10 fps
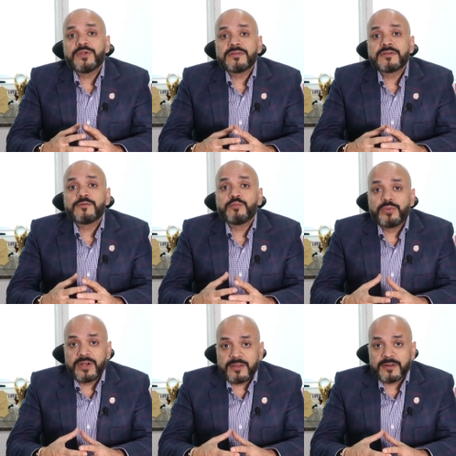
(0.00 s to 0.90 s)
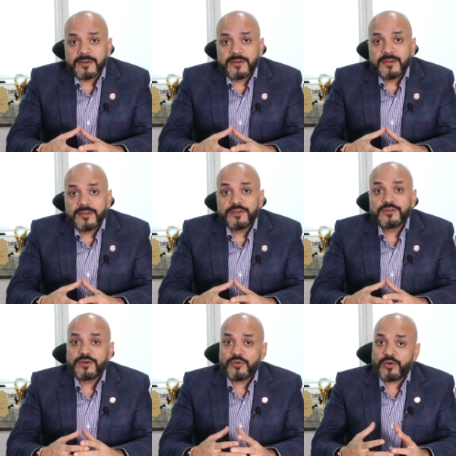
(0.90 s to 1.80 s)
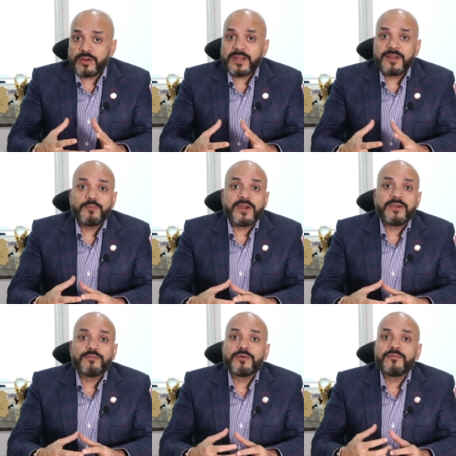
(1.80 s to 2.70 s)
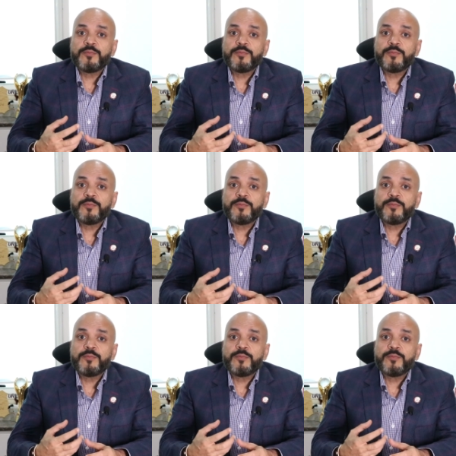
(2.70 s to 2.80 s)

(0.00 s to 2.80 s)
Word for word: business builder is an online platform.